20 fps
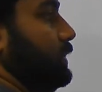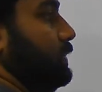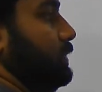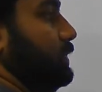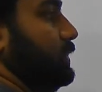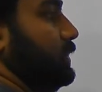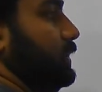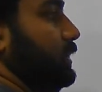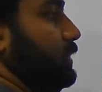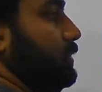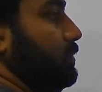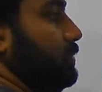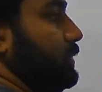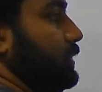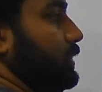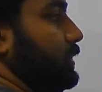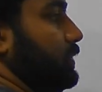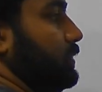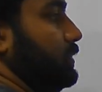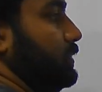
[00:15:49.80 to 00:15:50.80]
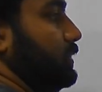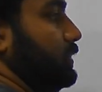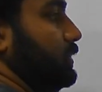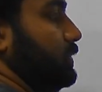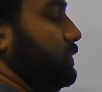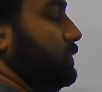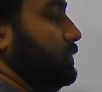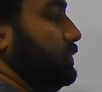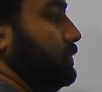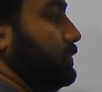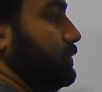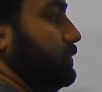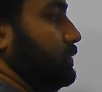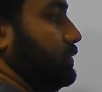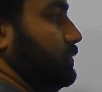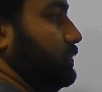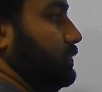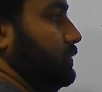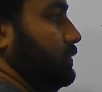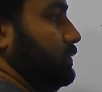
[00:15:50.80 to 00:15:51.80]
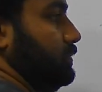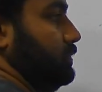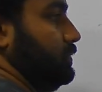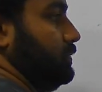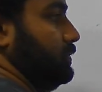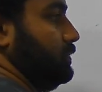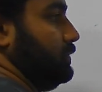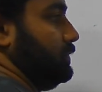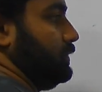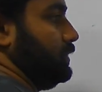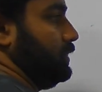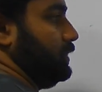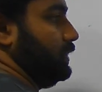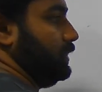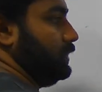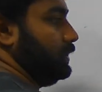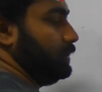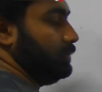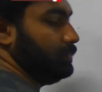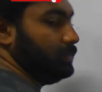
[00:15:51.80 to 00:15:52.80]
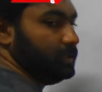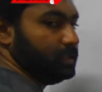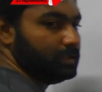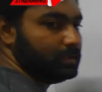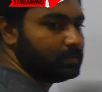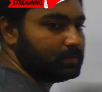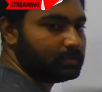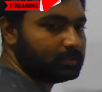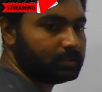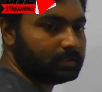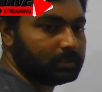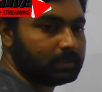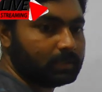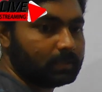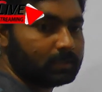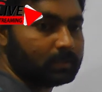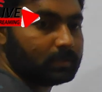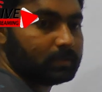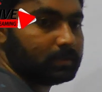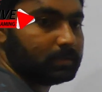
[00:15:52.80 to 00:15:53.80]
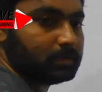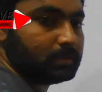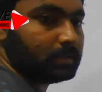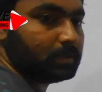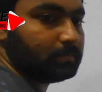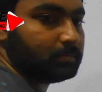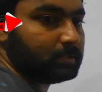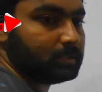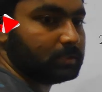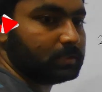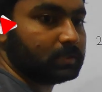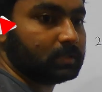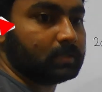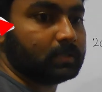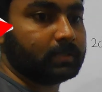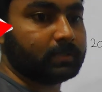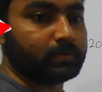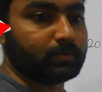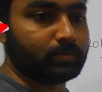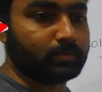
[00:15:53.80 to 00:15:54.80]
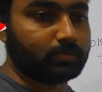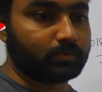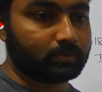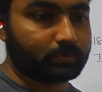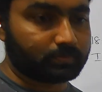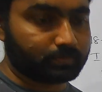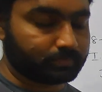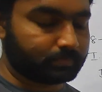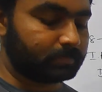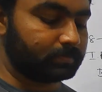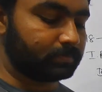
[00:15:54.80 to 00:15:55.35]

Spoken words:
I did BST. I did BST. Then I'm teaching in a school.